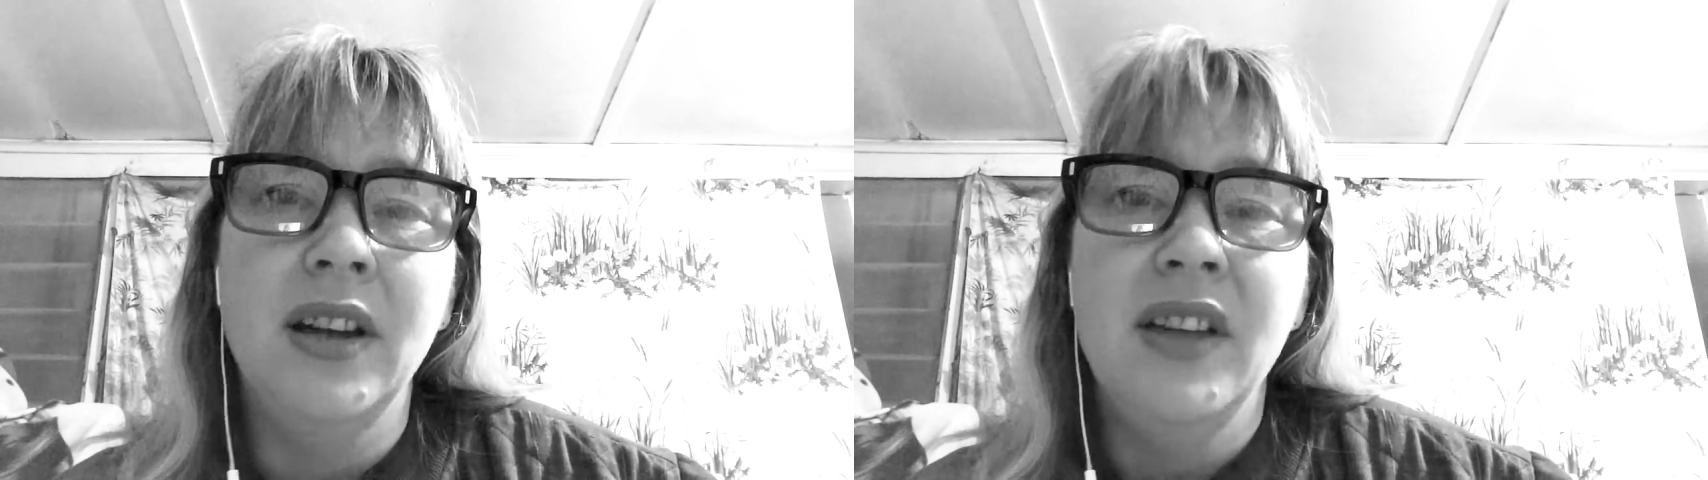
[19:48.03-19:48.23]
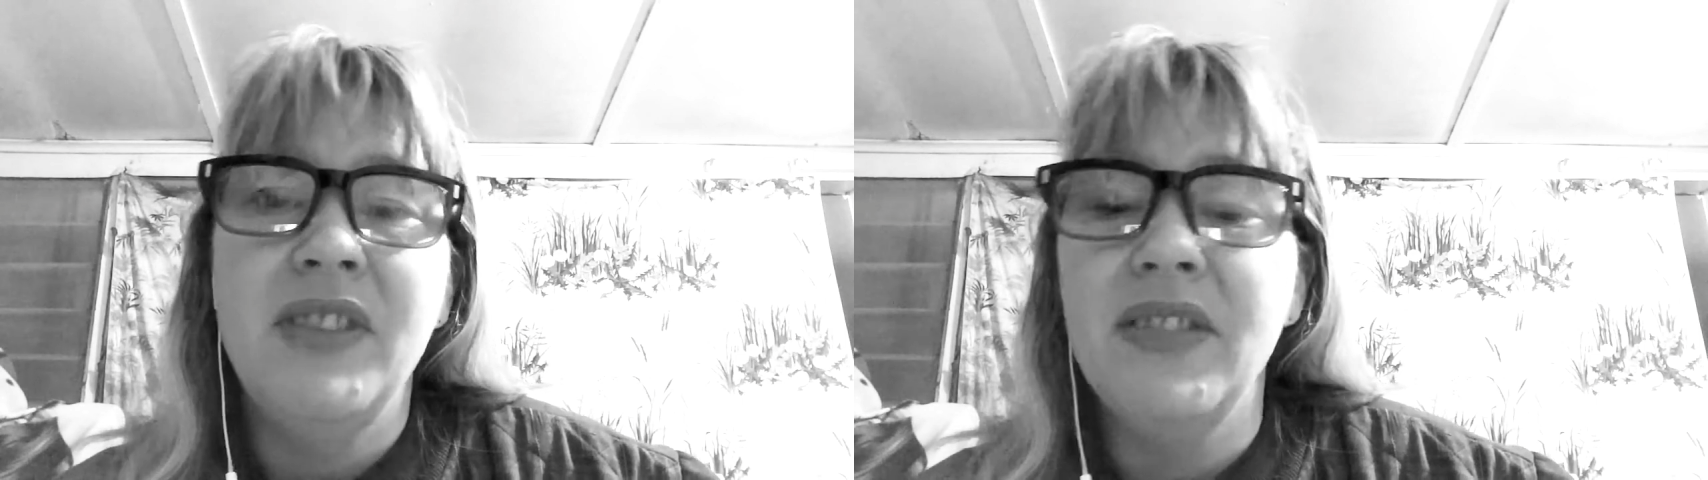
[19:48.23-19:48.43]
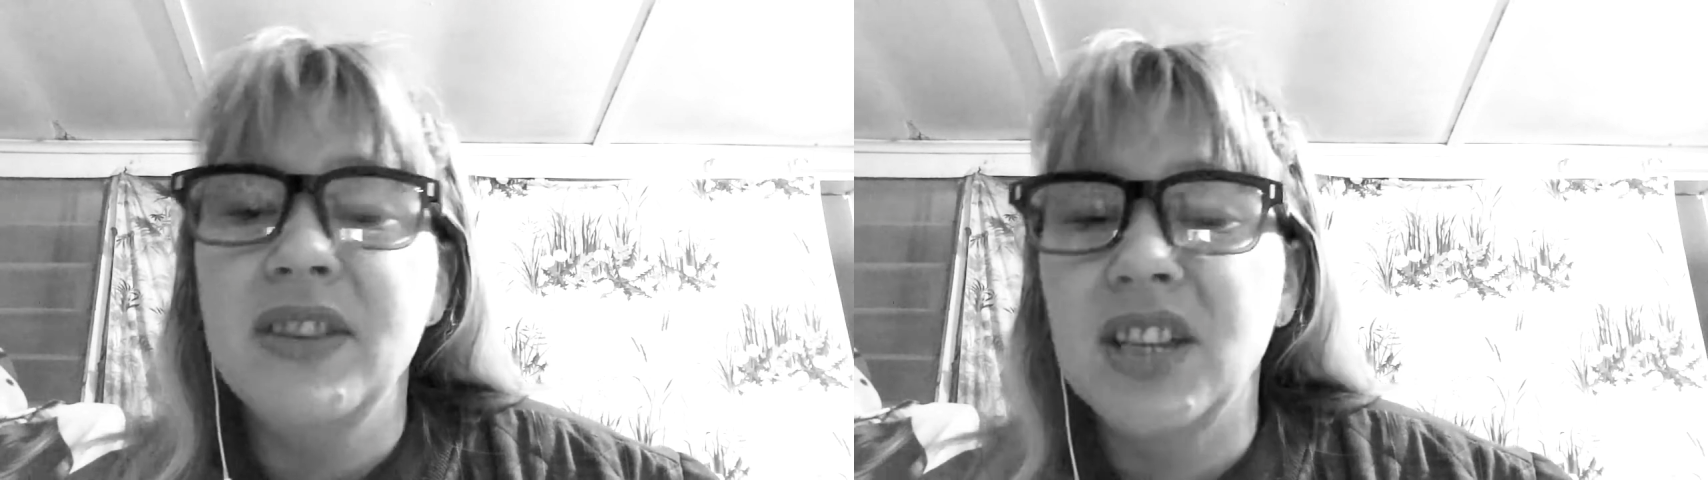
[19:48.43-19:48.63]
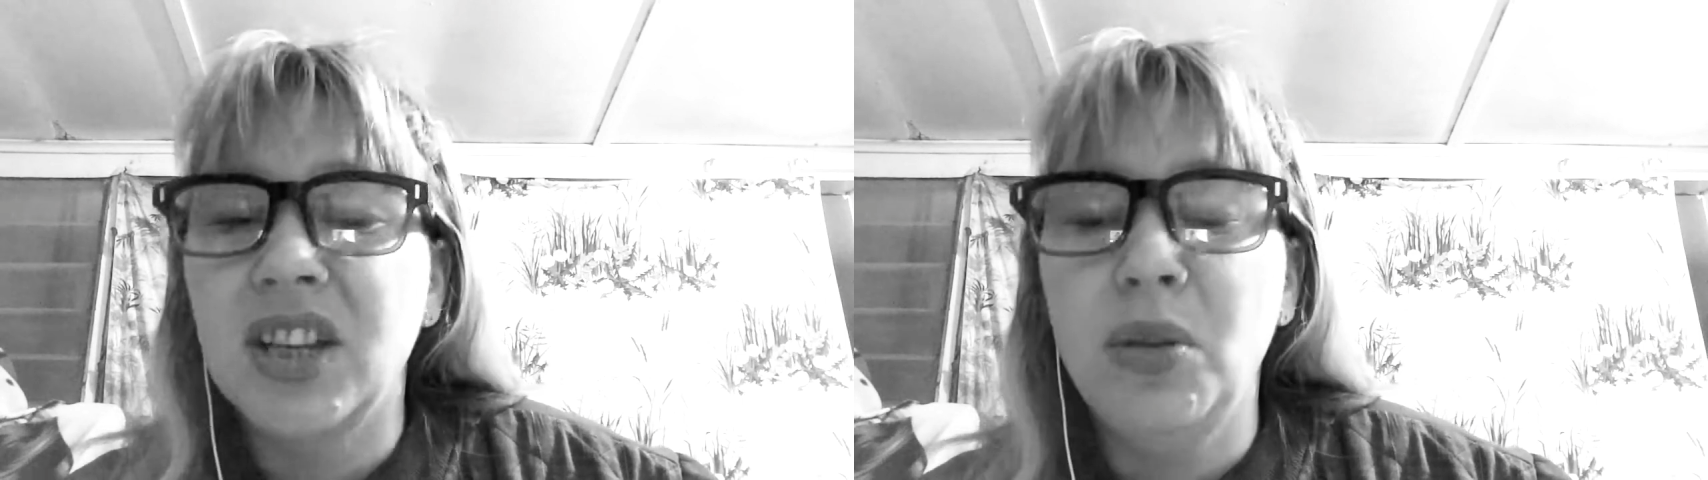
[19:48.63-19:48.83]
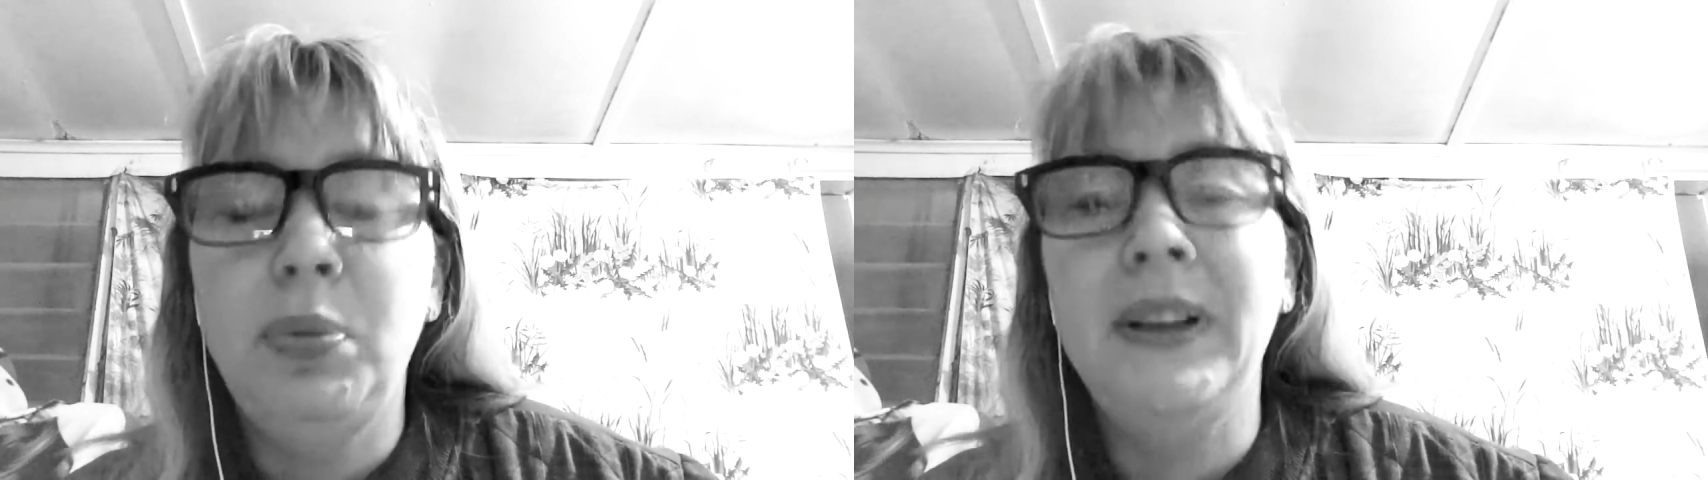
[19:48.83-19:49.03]
then there's a
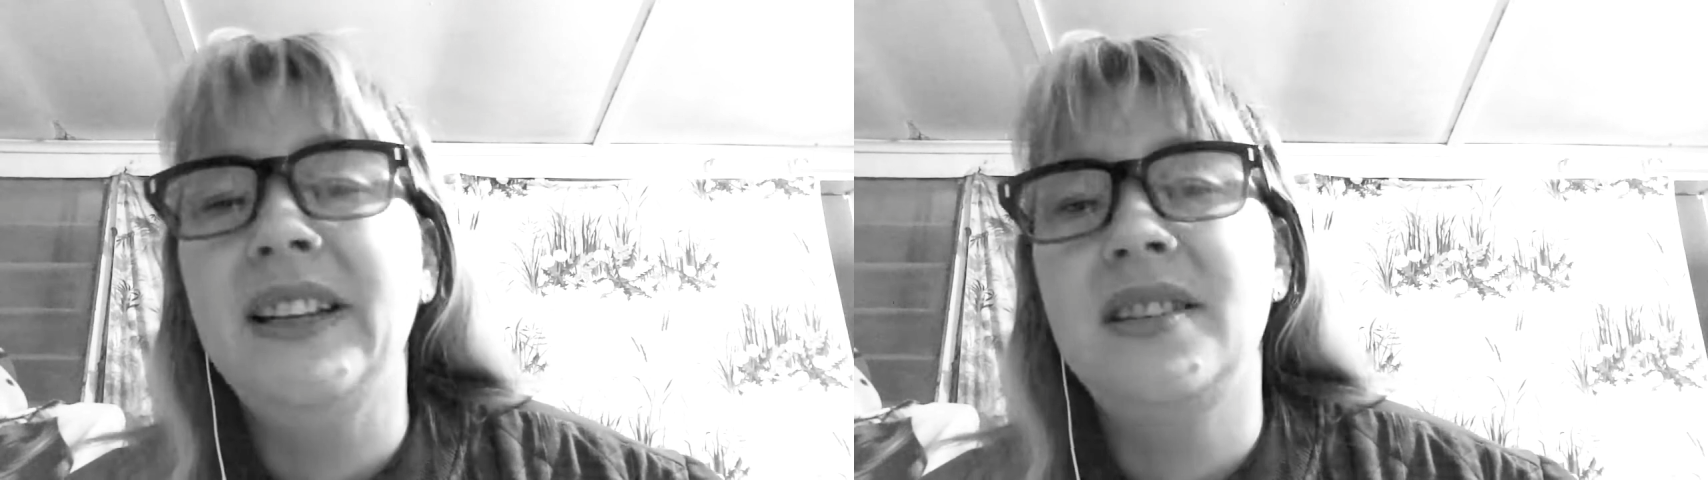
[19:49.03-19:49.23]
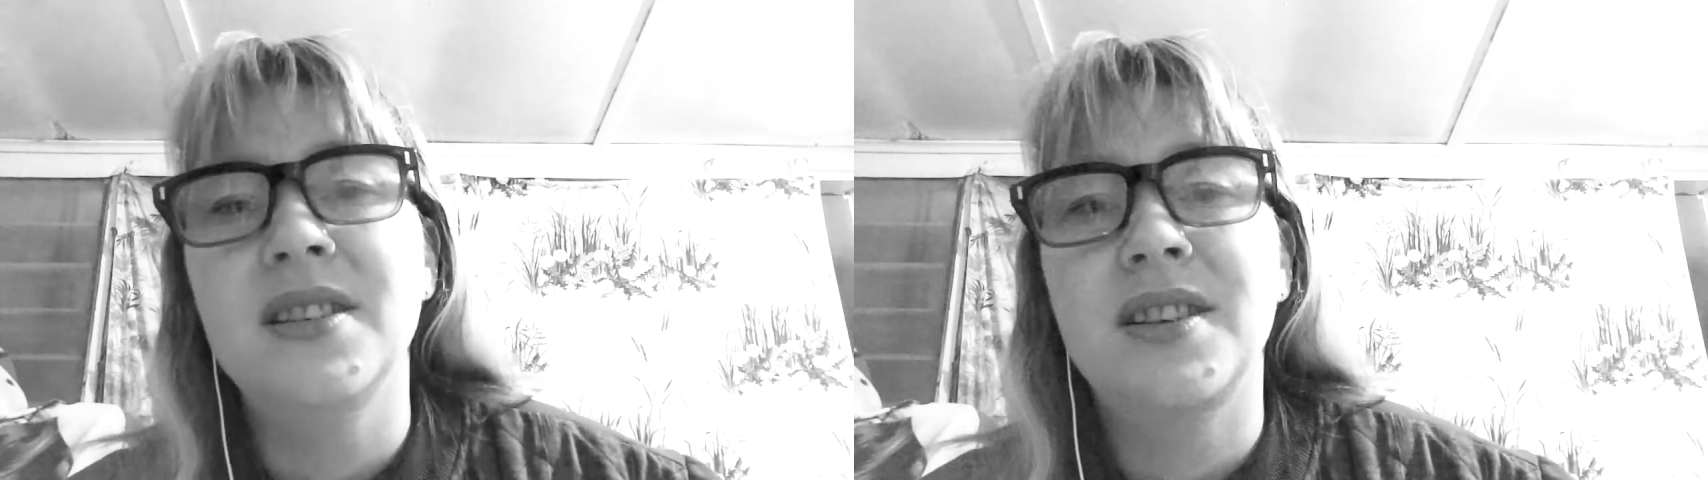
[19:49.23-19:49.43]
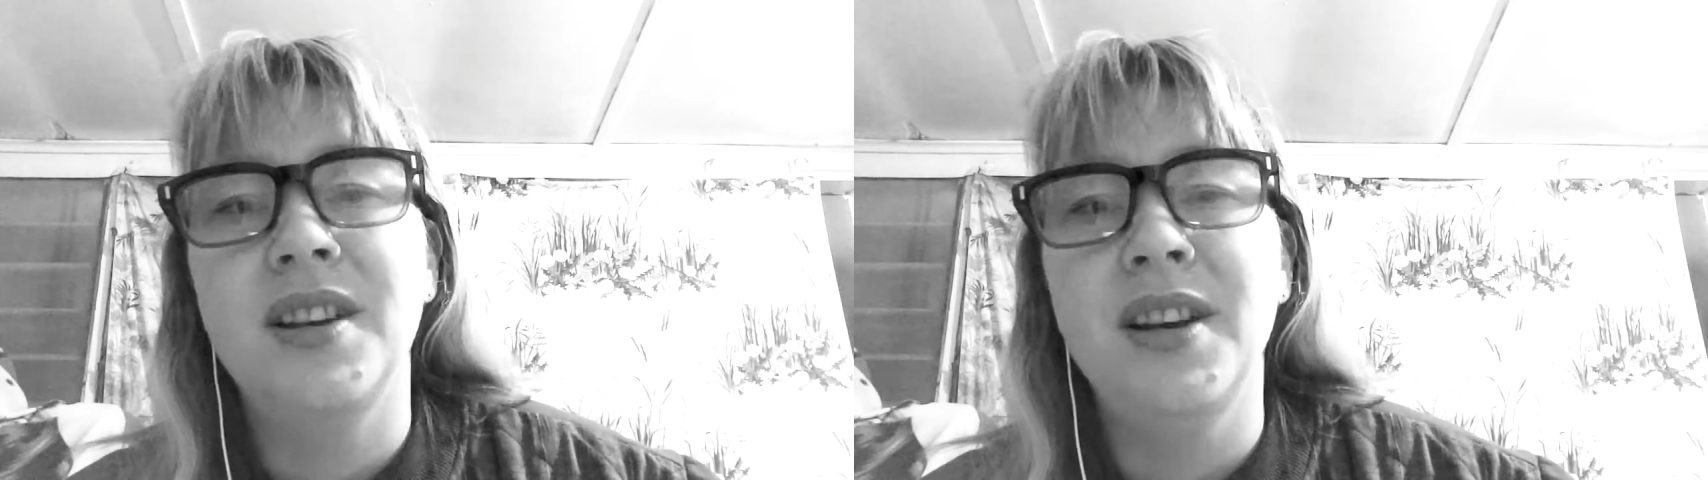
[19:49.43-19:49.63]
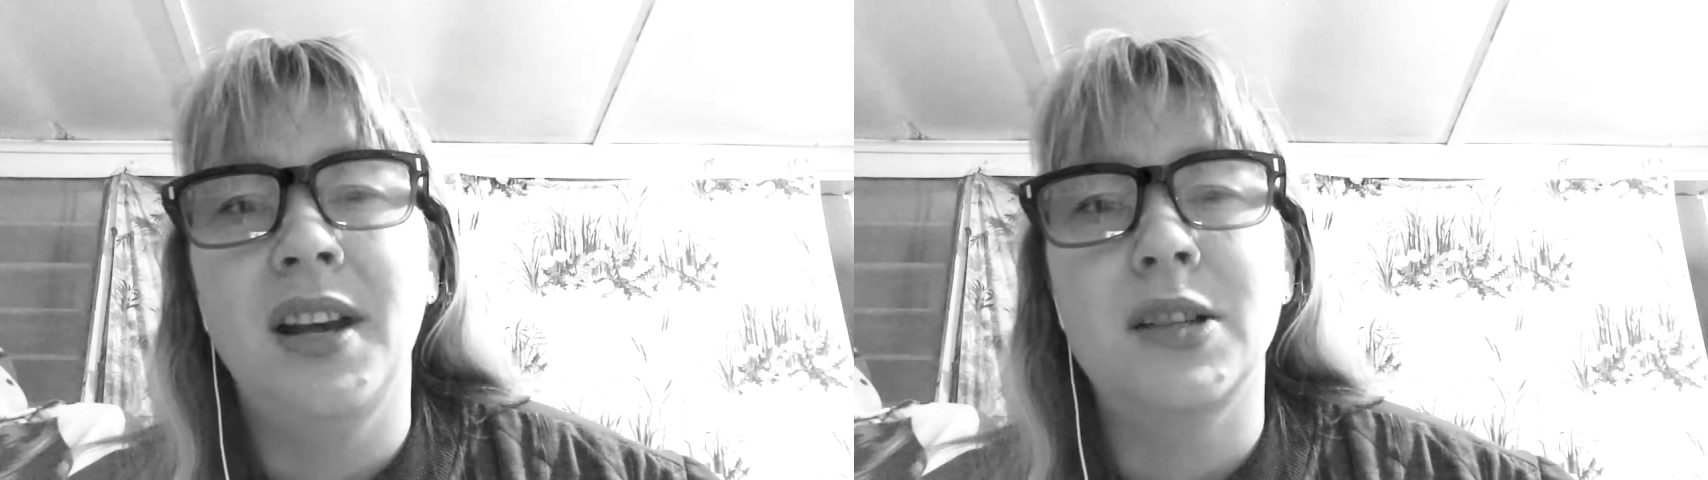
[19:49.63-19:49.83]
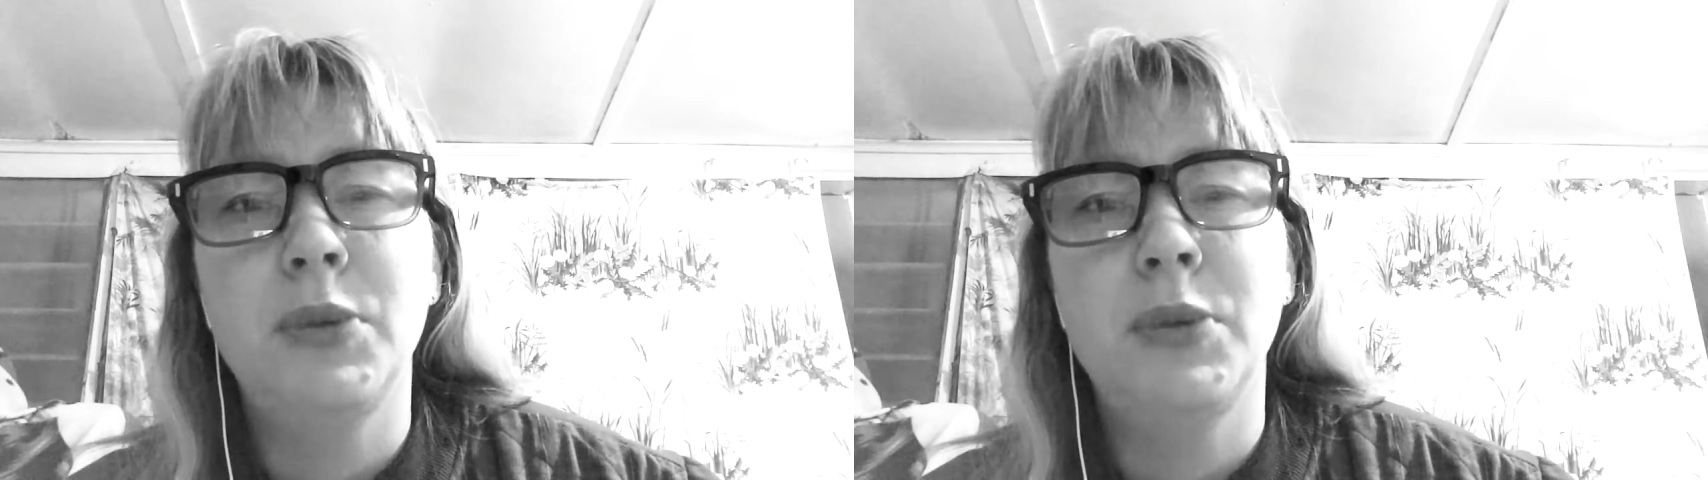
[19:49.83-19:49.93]
complete disconnect,